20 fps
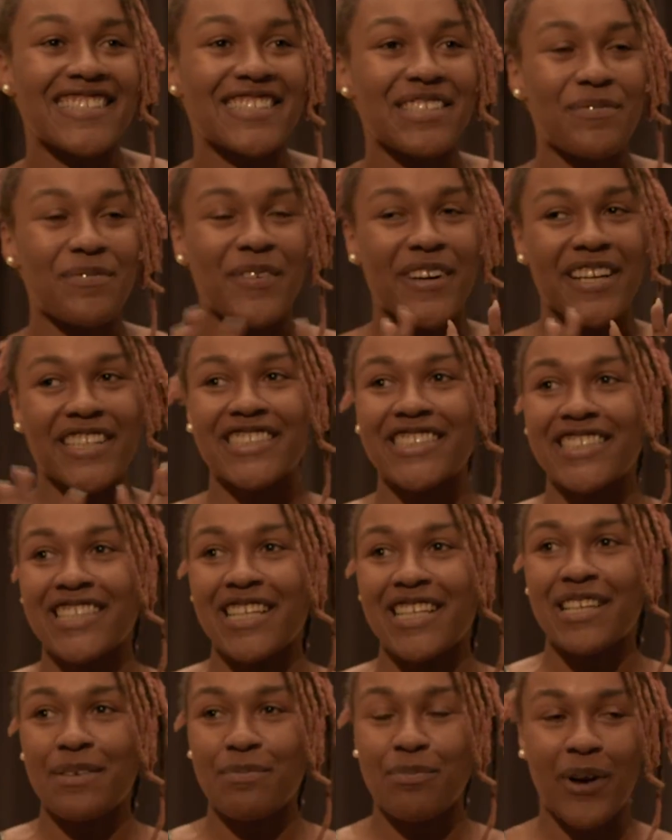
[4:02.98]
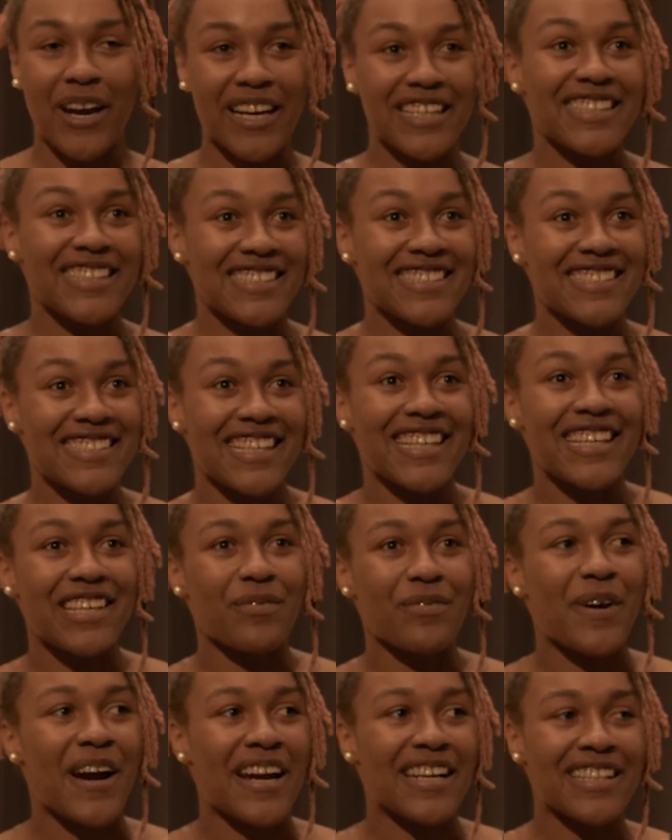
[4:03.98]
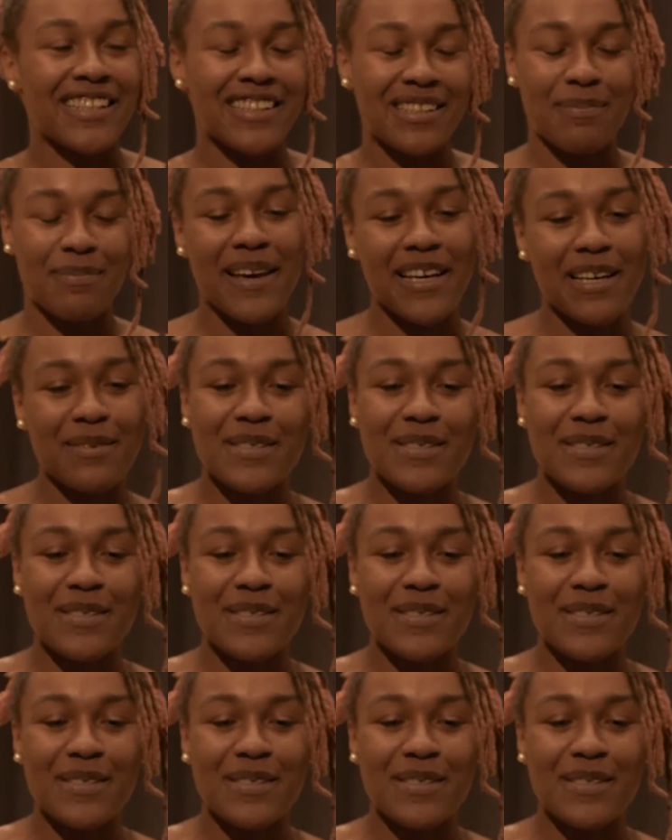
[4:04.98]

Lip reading: and where she break the singing, where I needed to make up